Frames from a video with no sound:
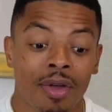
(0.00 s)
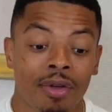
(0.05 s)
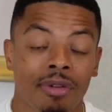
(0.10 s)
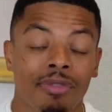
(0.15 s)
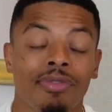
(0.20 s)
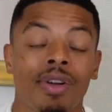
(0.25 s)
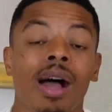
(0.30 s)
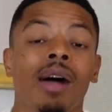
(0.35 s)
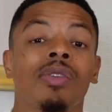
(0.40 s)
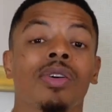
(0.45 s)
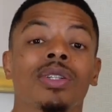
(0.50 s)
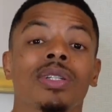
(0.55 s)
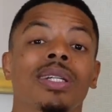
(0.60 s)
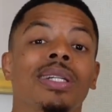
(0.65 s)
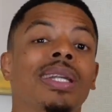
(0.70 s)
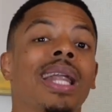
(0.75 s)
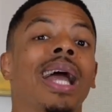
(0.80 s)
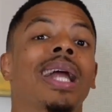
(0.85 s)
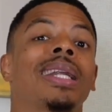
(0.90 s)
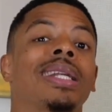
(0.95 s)

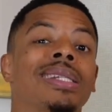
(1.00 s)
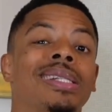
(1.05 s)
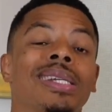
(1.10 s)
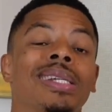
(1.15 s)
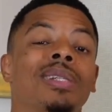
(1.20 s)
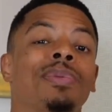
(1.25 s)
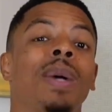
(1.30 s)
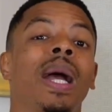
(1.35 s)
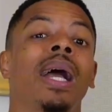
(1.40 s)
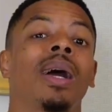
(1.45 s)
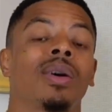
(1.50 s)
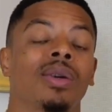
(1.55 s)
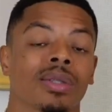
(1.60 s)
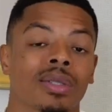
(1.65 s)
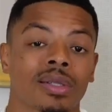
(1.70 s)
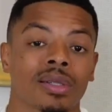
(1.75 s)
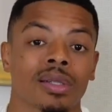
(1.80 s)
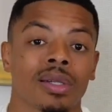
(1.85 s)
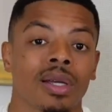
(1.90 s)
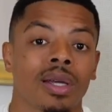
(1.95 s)
596
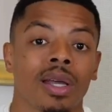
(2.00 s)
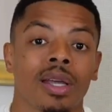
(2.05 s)
pounds.